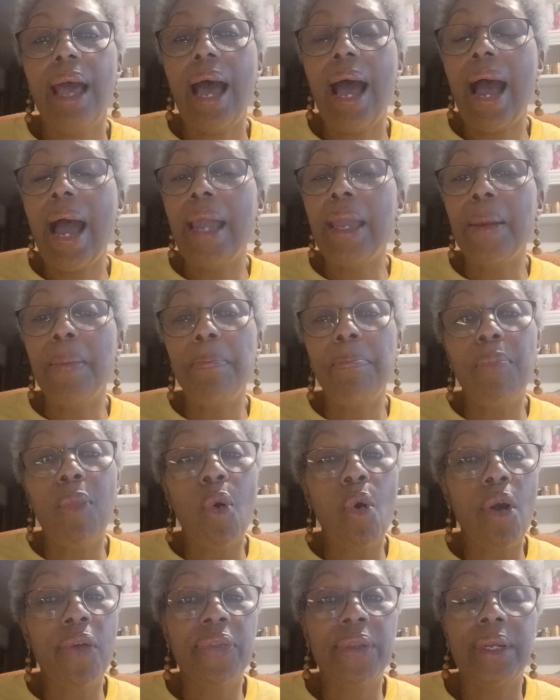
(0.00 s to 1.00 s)
i am
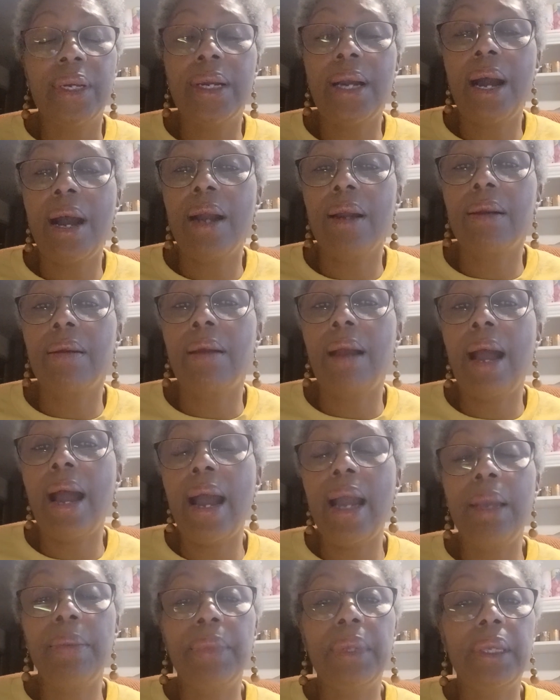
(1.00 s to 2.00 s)
more than a conqueror
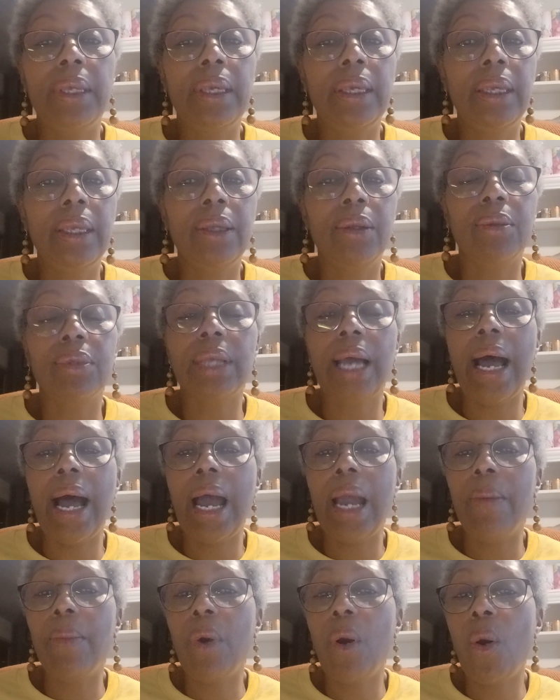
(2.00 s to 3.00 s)
i am healed
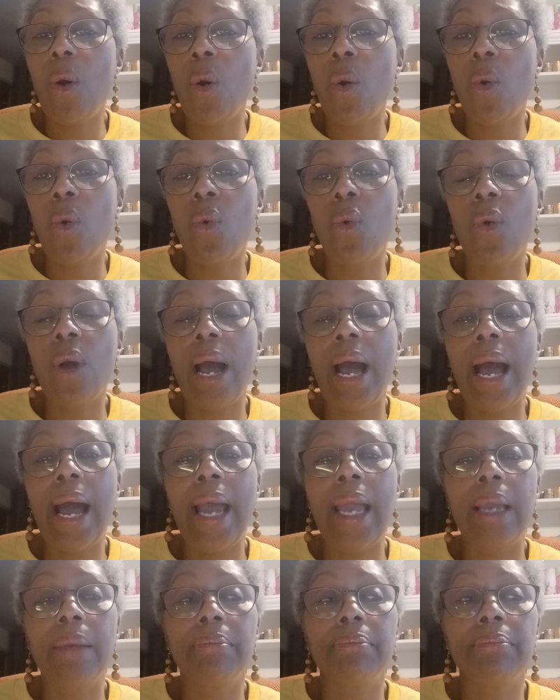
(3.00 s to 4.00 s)
i am whole
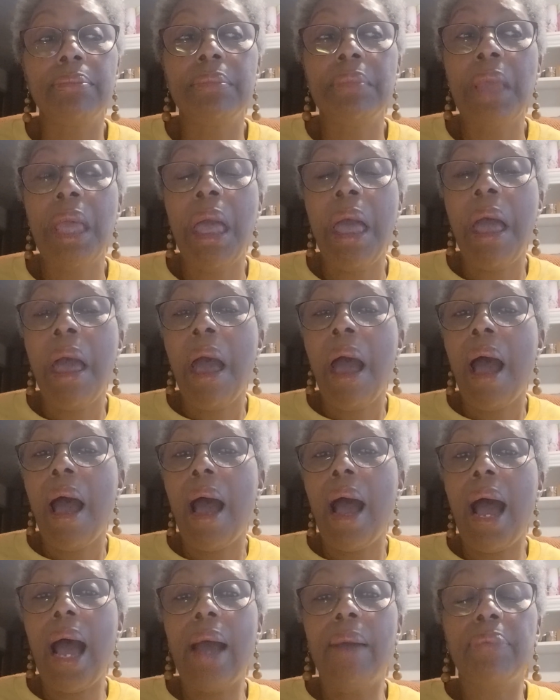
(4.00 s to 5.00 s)
i am
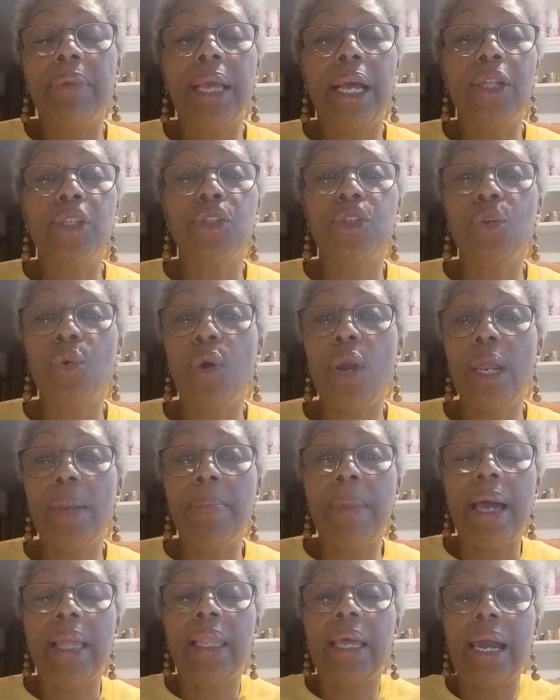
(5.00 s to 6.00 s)
I've got joy
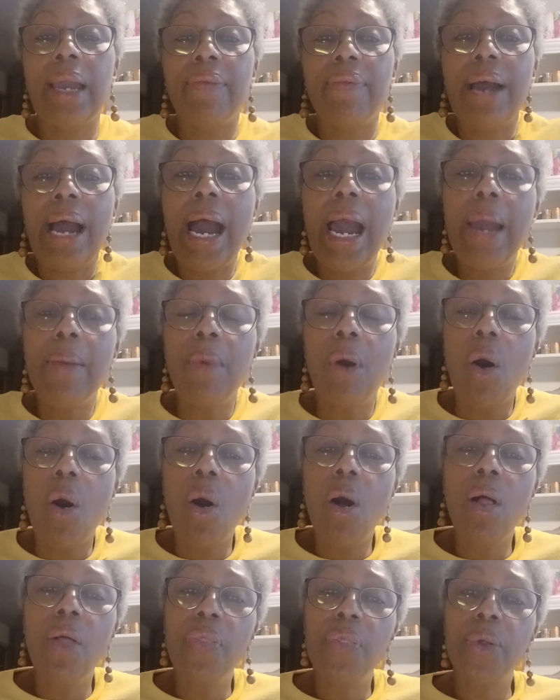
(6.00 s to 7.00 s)
in my life. I am
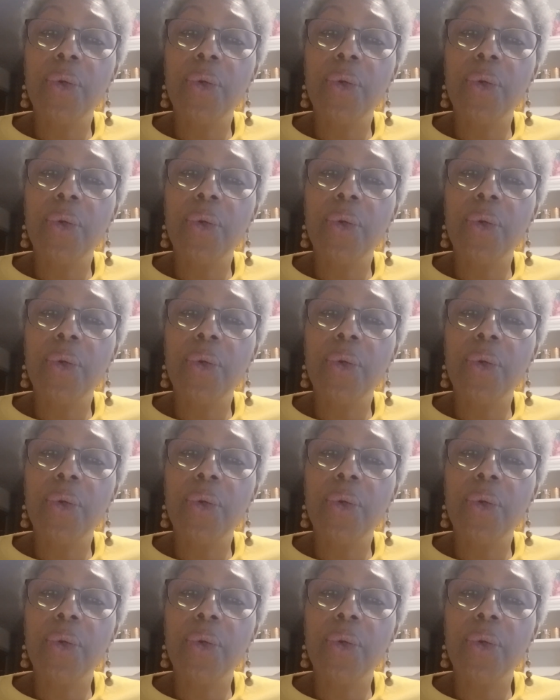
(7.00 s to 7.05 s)
all